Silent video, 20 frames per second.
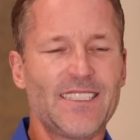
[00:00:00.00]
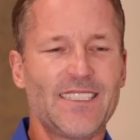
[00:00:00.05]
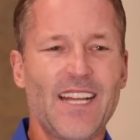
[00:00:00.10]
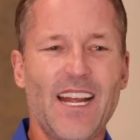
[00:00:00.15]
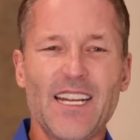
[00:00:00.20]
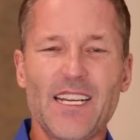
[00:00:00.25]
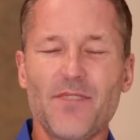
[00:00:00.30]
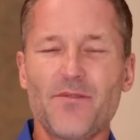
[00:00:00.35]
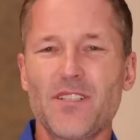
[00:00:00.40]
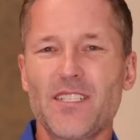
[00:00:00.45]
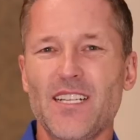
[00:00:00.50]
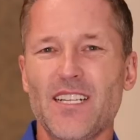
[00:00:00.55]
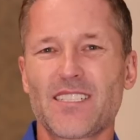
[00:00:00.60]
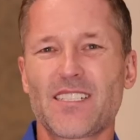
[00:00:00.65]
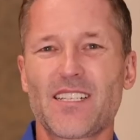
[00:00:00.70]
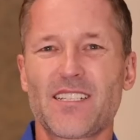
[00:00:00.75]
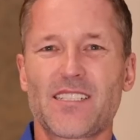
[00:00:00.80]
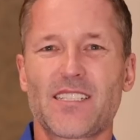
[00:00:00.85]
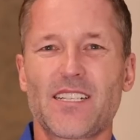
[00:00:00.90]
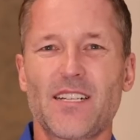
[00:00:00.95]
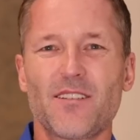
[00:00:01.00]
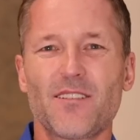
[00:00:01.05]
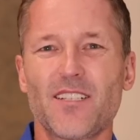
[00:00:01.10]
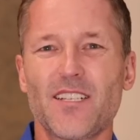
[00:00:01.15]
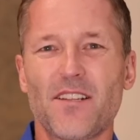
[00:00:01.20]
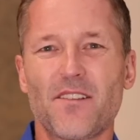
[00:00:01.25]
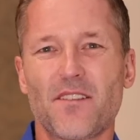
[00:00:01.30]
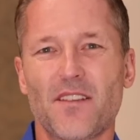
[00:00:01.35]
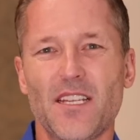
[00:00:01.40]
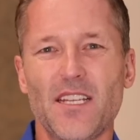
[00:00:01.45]
not even
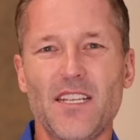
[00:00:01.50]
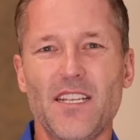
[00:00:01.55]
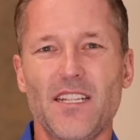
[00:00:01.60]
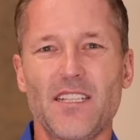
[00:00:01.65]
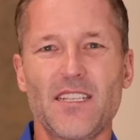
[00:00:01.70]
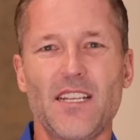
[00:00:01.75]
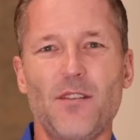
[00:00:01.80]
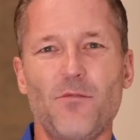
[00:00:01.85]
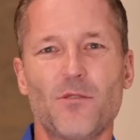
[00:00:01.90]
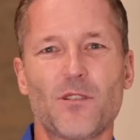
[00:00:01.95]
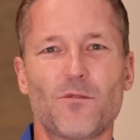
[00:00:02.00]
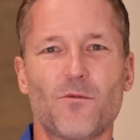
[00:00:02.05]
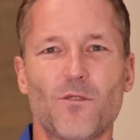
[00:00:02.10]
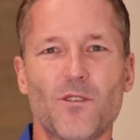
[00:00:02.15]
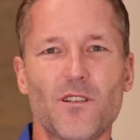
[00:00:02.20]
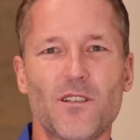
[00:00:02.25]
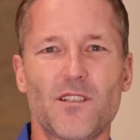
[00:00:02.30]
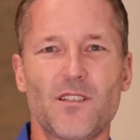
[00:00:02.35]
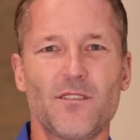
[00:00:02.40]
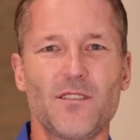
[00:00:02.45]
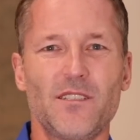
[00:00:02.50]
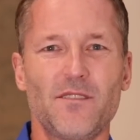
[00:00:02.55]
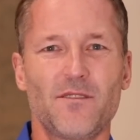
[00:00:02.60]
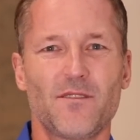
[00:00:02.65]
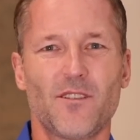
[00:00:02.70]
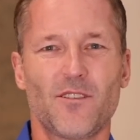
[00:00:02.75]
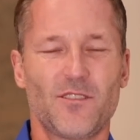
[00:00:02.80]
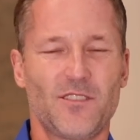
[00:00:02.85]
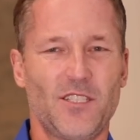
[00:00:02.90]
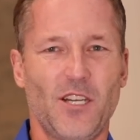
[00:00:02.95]
necessarily thinking they would work
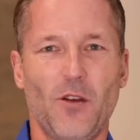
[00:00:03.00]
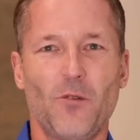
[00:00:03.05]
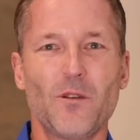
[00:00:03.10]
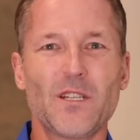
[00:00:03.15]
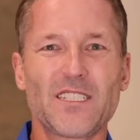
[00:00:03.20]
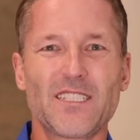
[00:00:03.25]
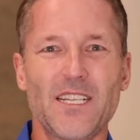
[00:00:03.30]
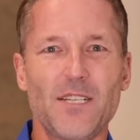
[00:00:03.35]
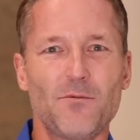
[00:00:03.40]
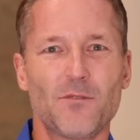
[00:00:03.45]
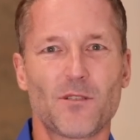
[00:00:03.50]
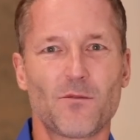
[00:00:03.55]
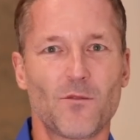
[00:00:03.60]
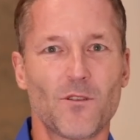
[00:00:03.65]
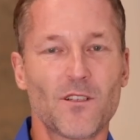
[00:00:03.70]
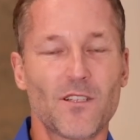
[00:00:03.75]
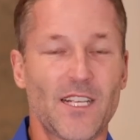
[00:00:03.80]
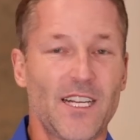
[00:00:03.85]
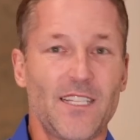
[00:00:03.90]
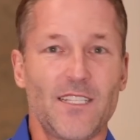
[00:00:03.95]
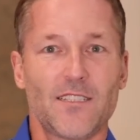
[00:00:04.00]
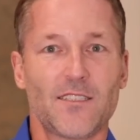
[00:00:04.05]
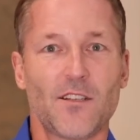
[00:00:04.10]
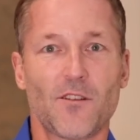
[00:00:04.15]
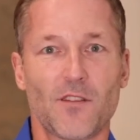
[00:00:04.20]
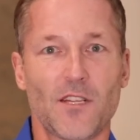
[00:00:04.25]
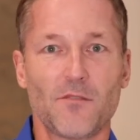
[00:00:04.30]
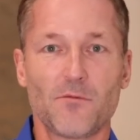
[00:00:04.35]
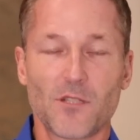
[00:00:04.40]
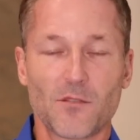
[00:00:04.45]
or knowing they would work. I didn't
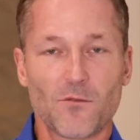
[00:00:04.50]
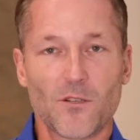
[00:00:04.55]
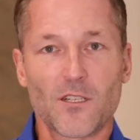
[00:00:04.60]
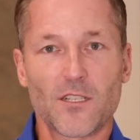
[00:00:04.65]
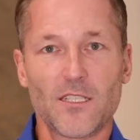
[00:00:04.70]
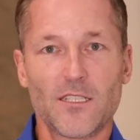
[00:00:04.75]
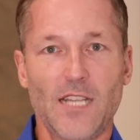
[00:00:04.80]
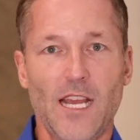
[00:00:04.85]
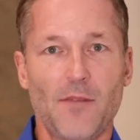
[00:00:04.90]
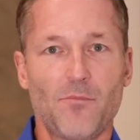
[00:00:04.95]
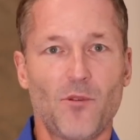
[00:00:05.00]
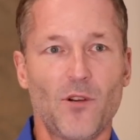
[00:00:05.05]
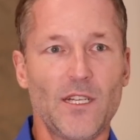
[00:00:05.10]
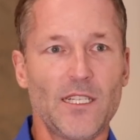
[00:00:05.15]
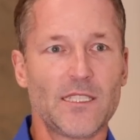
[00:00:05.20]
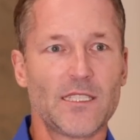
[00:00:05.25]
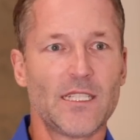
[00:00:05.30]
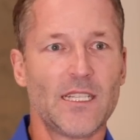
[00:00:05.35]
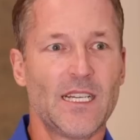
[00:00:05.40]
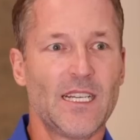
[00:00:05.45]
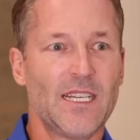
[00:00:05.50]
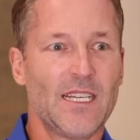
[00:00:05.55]
know they would work at that point.